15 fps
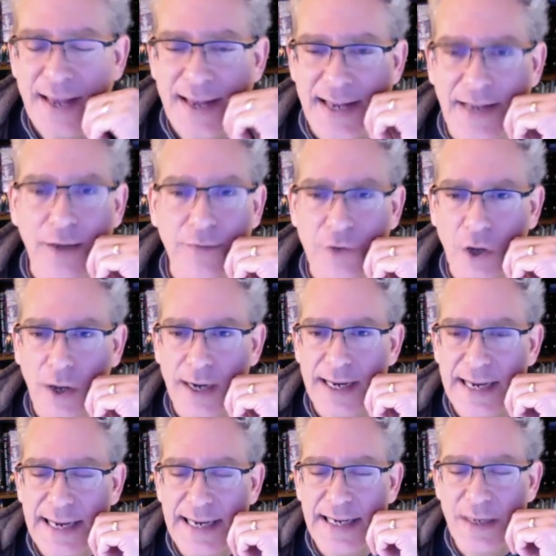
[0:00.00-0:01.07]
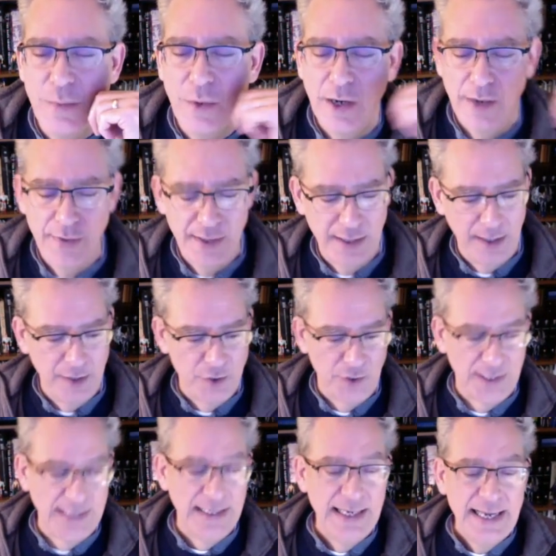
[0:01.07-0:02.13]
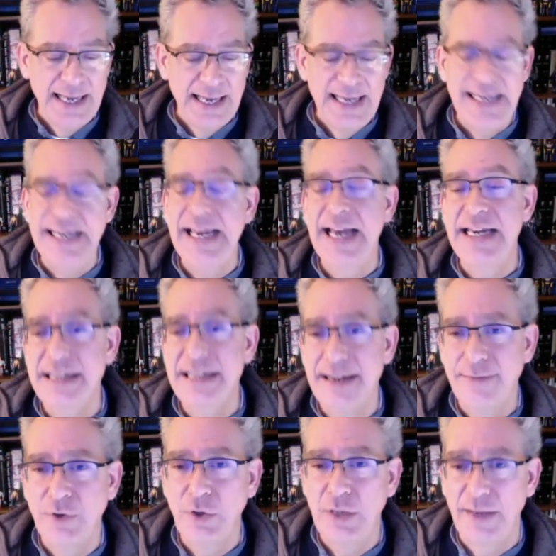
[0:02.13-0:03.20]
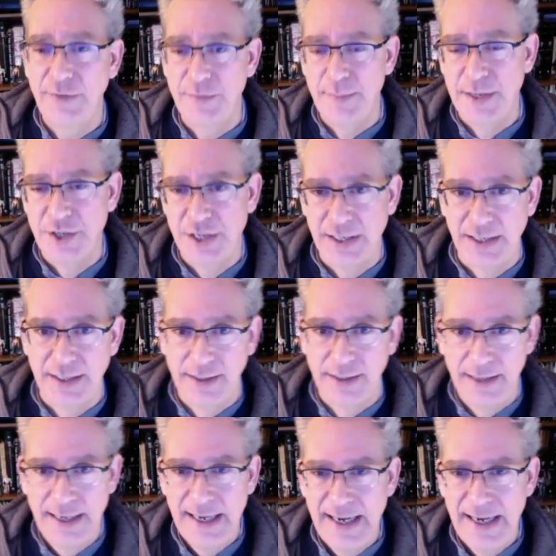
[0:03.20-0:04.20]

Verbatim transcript: He could have gone anywhere in the country. He had never left Michigan.